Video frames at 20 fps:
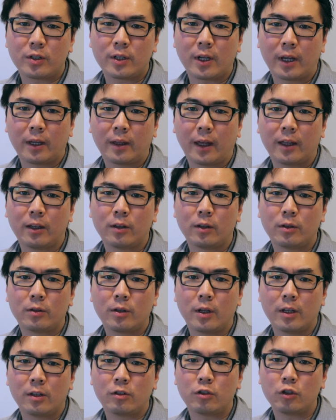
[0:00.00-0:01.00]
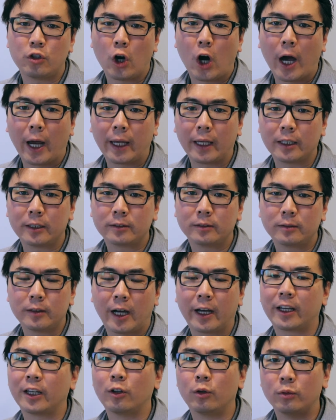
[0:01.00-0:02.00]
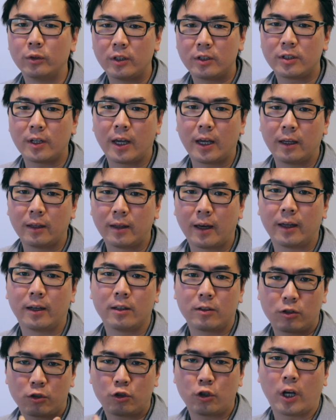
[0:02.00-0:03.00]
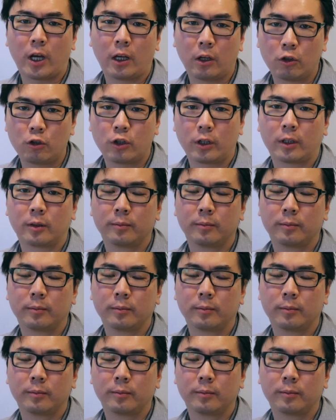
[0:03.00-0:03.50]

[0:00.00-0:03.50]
to say that it's dying. I can only say that it's changing.